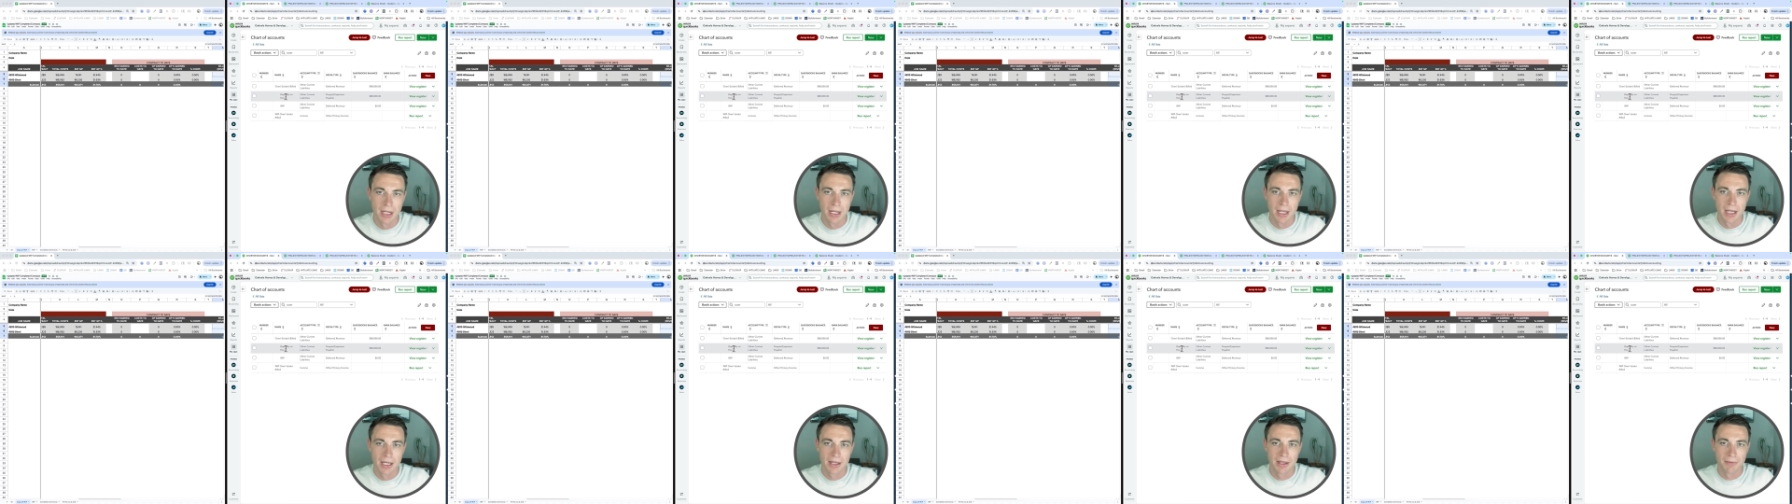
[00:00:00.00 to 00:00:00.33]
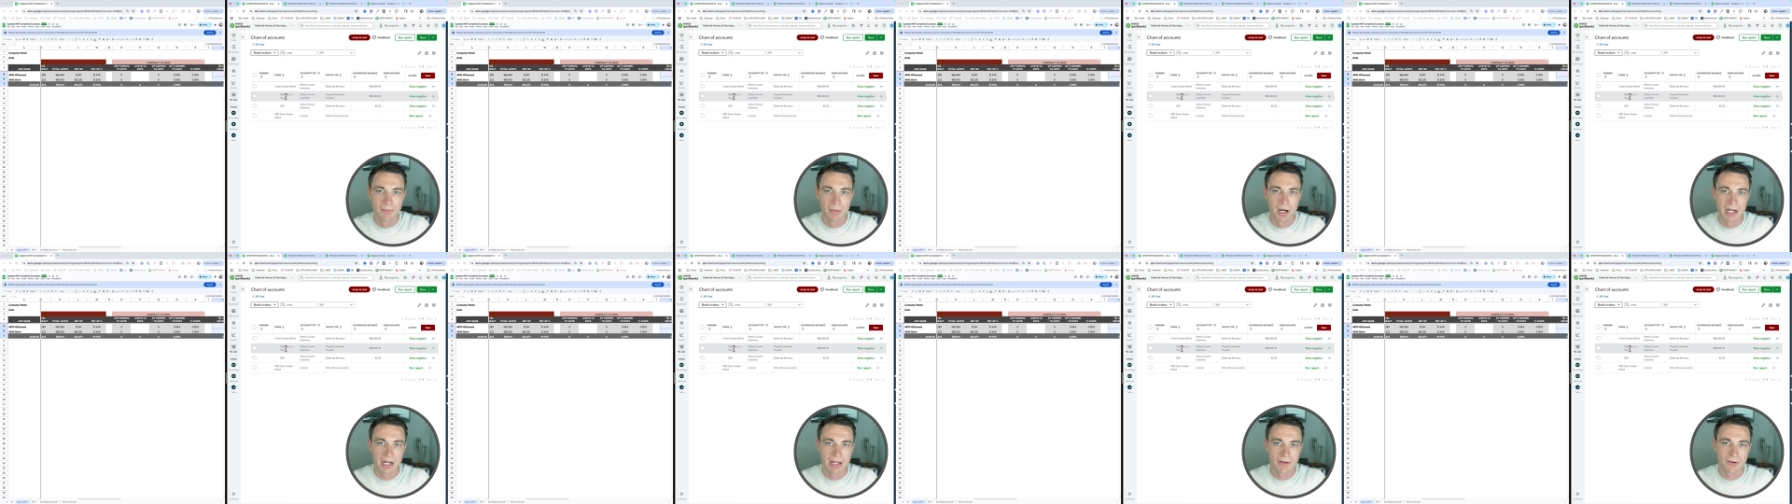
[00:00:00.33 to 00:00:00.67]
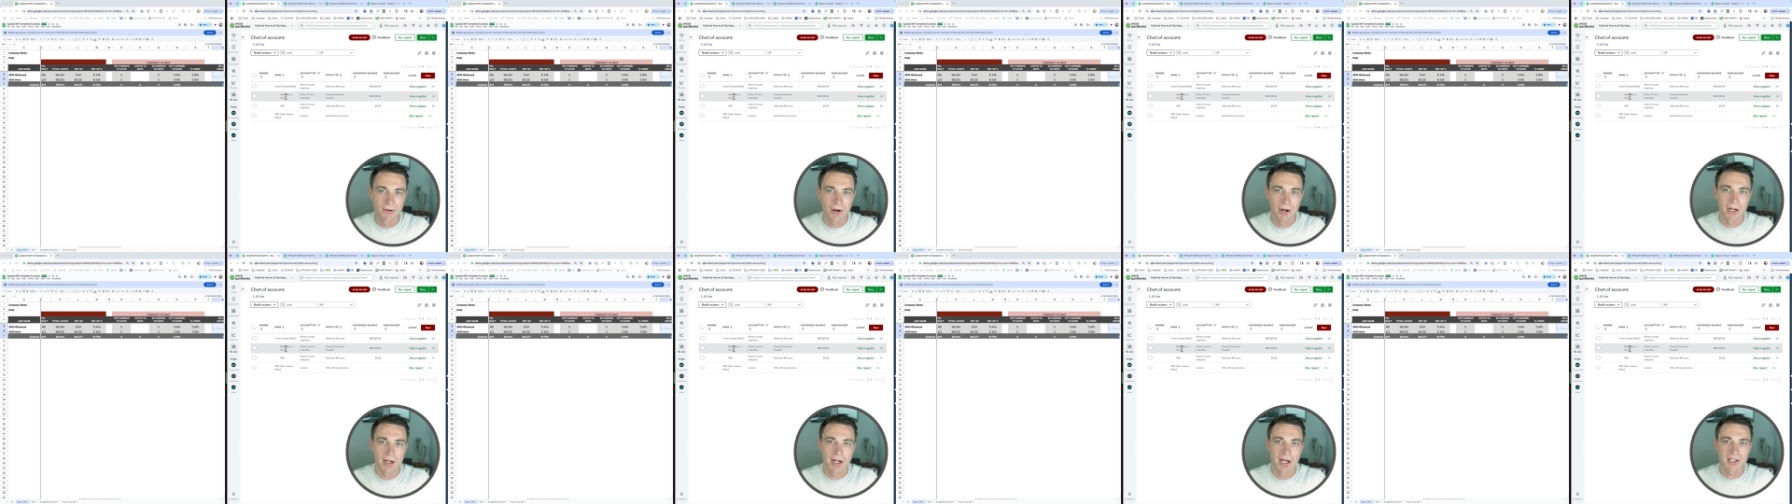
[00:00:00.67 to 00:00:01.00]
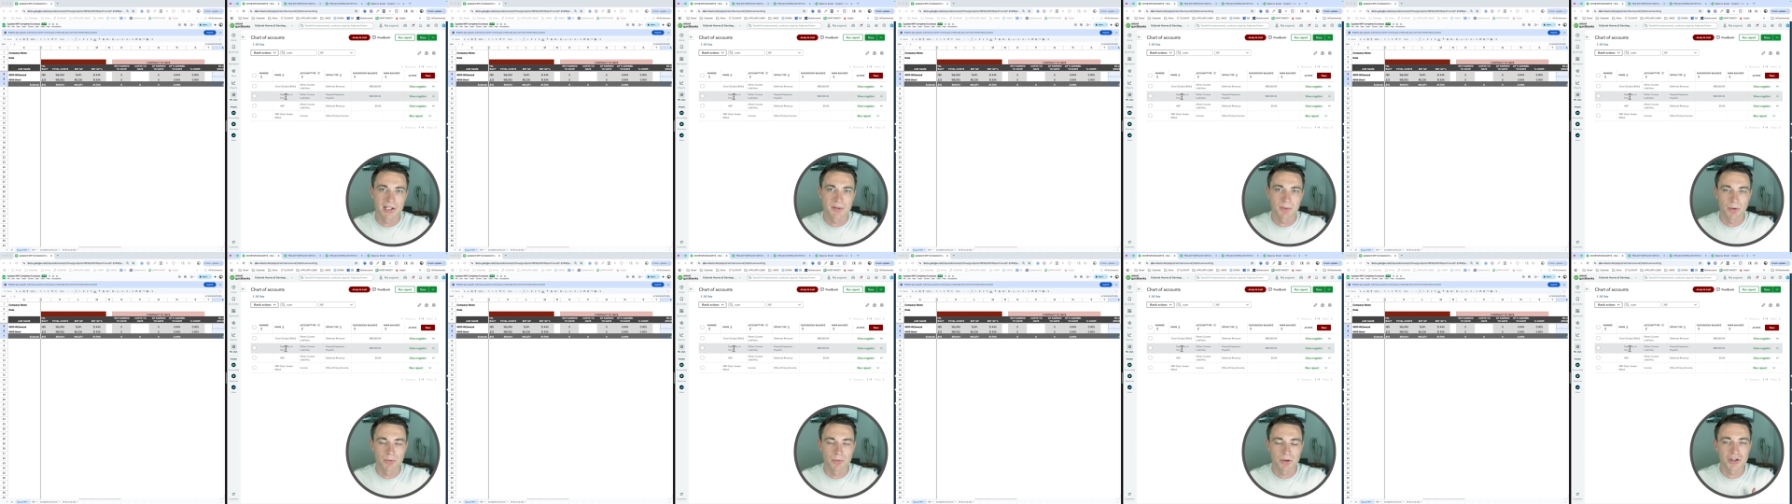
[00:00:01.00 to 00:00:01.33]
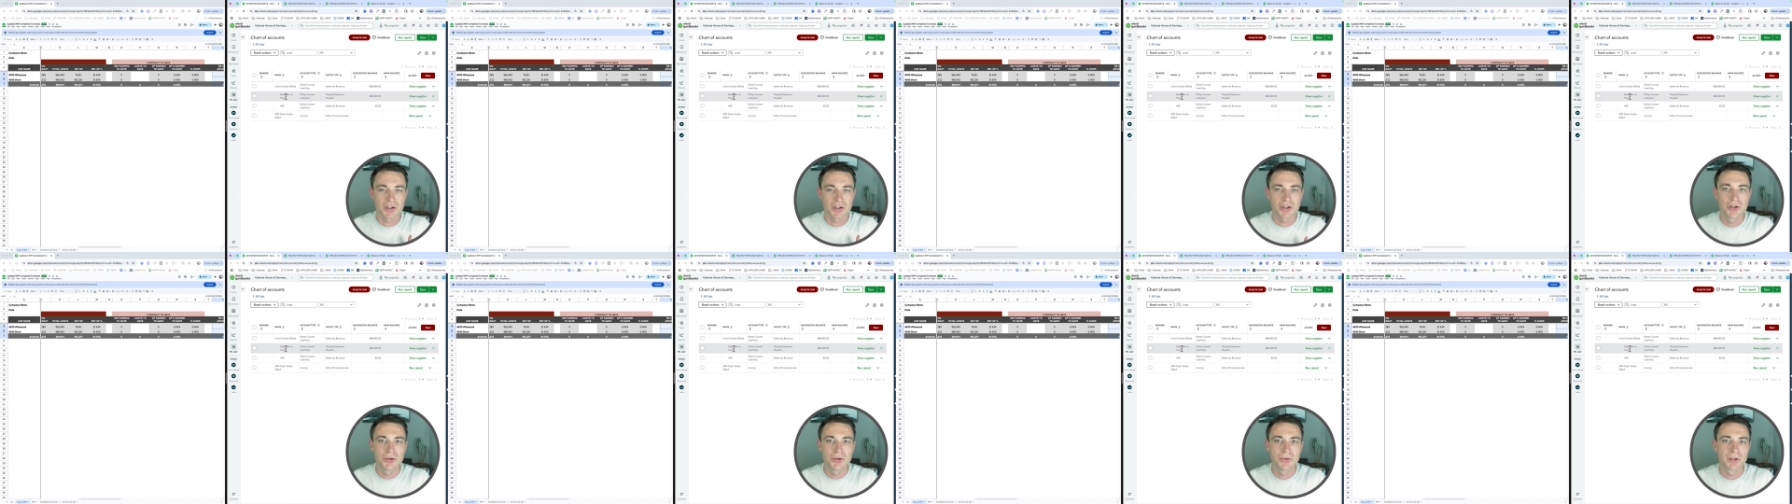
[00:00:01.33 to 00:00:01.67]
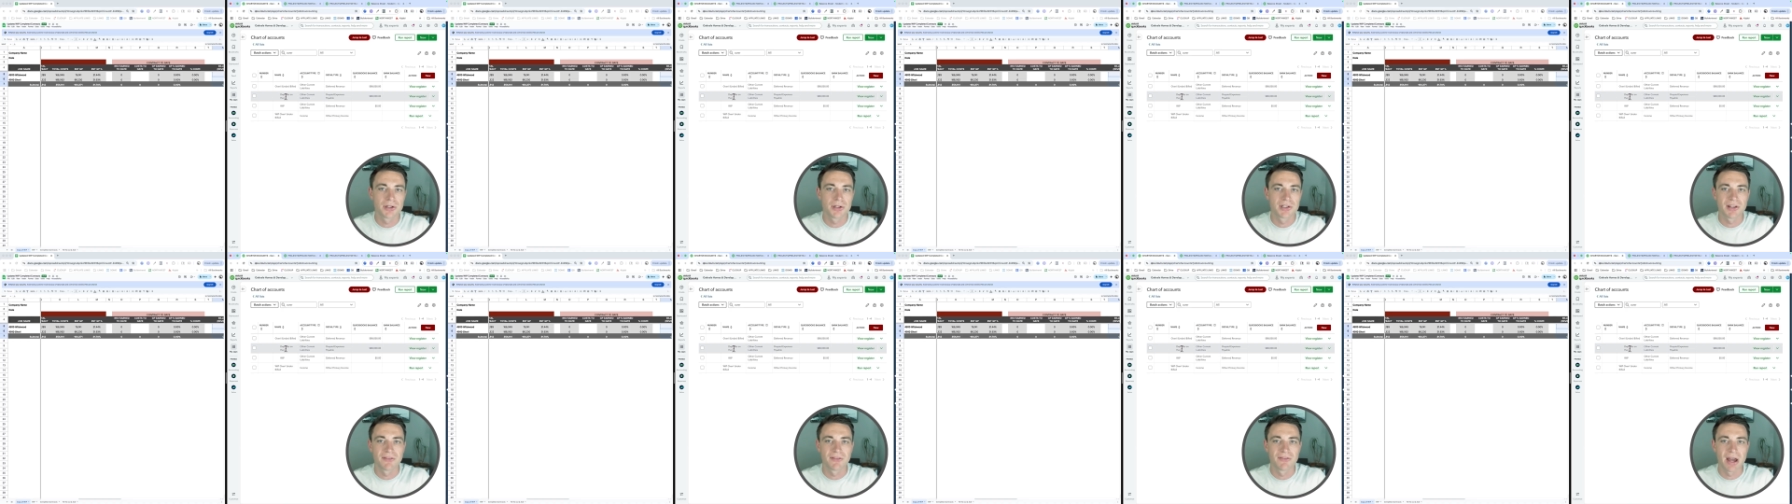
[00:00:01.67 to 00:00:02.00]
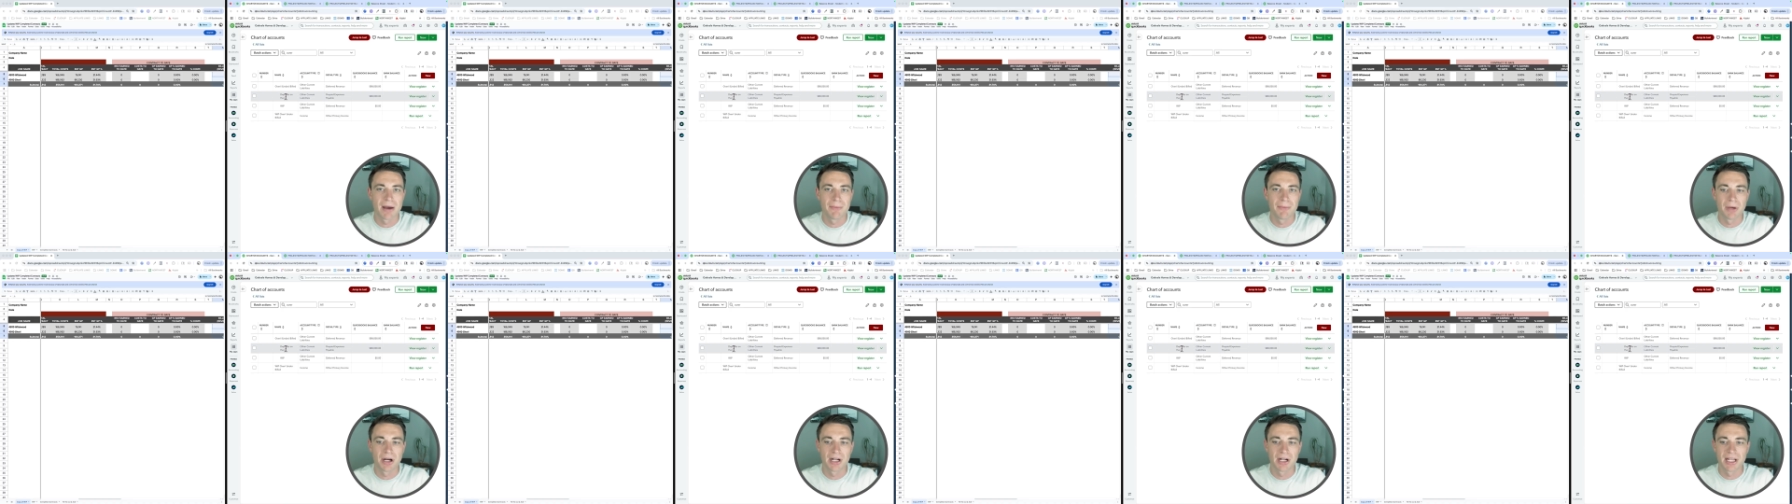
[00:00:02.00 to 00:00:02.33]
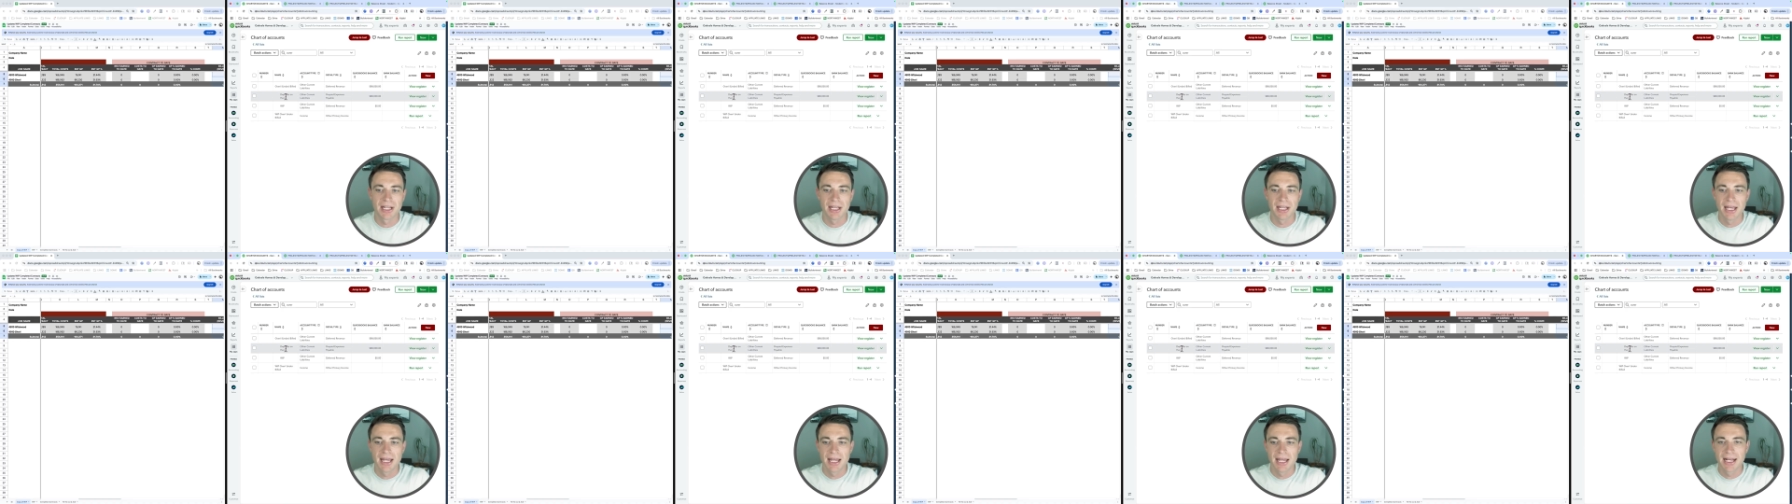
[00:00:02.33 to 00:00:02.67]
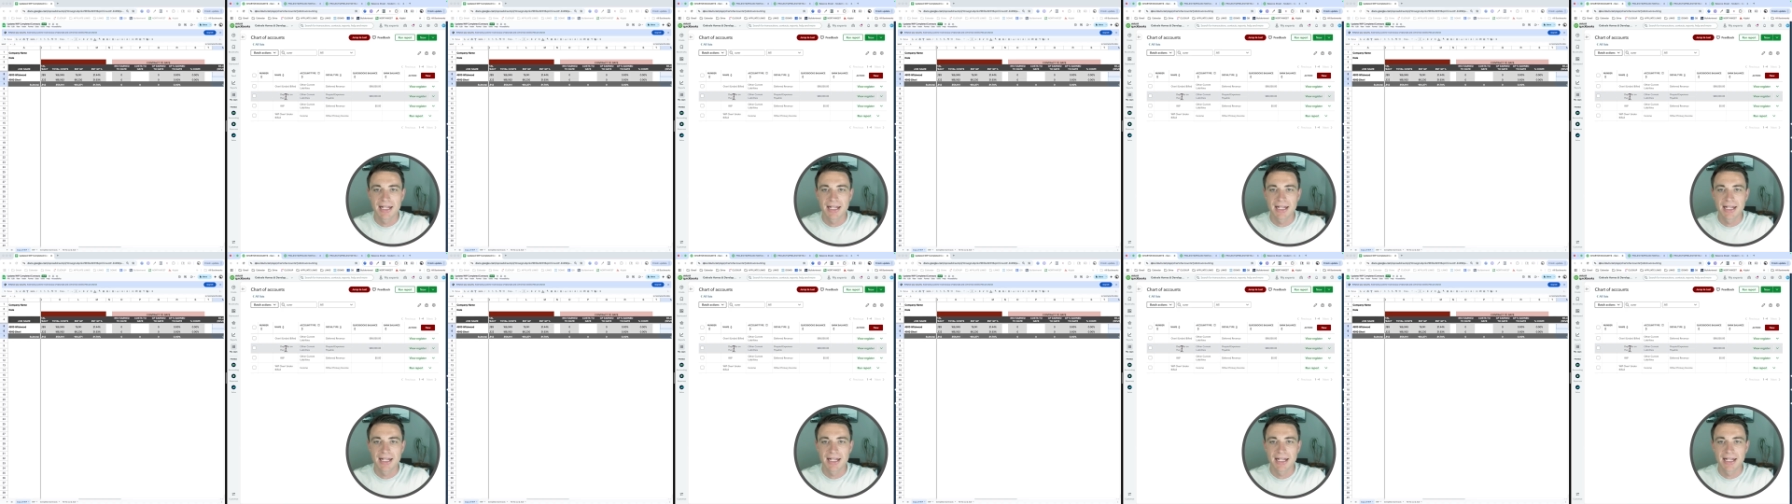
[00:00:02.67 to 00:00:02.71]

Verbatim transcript: the money for our customer. We're stewards of that money.